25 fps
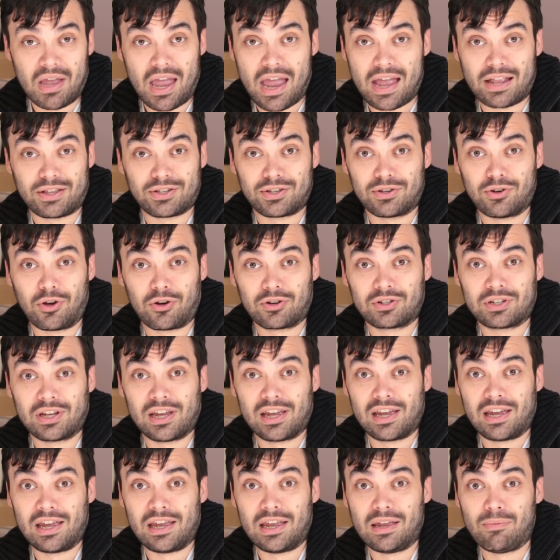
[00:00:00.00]
It's not
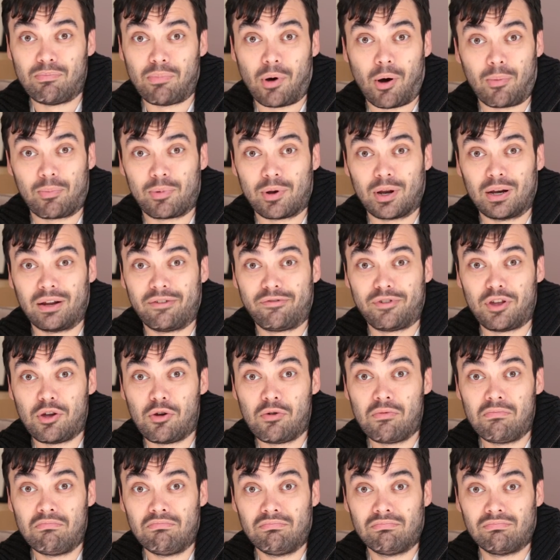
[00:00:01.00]
a popular
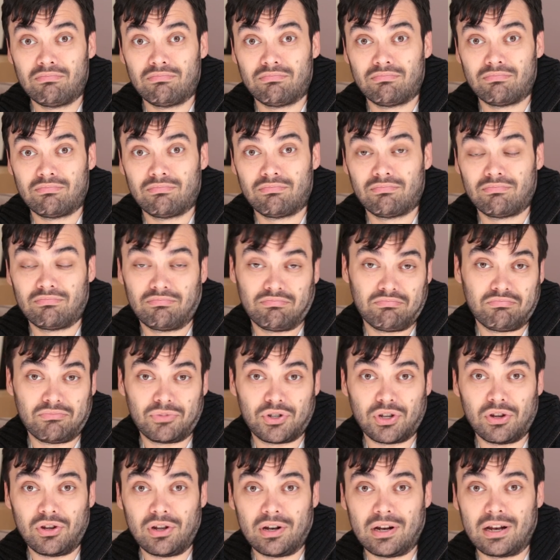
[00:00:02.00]
view,
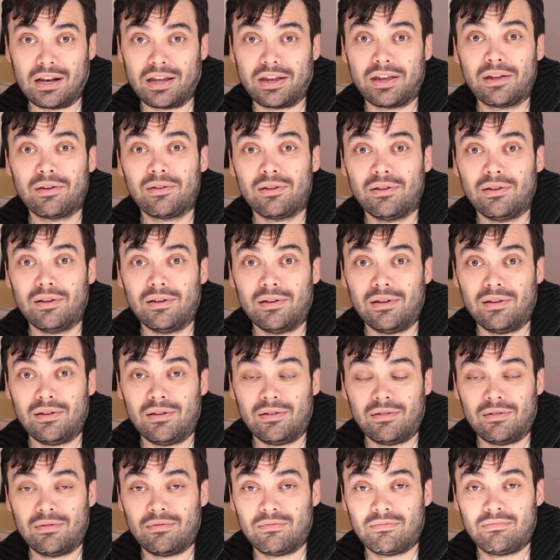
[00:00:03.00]
certainly,
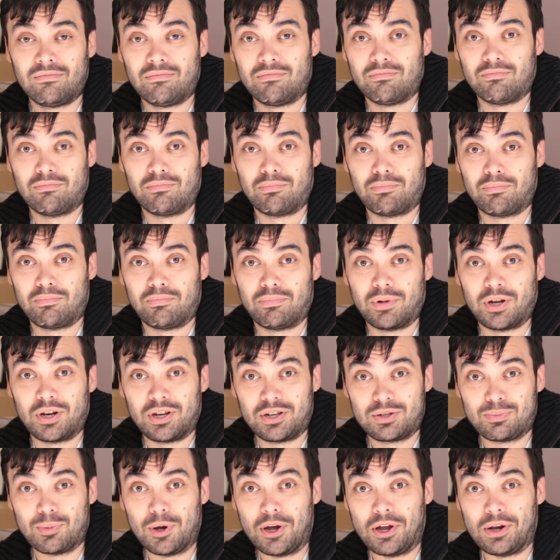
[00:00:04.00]
but
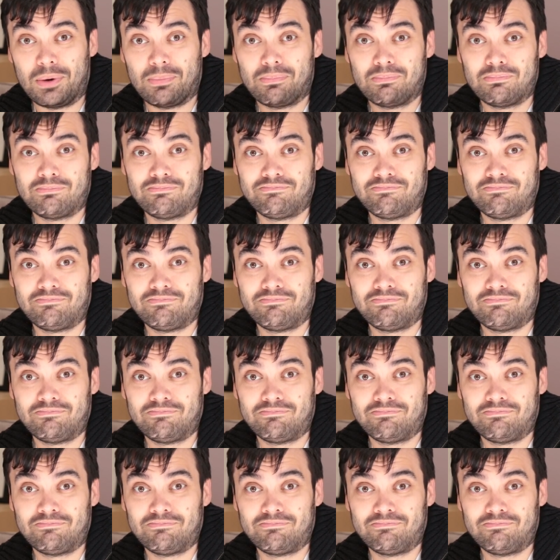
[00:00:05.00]
it's mine.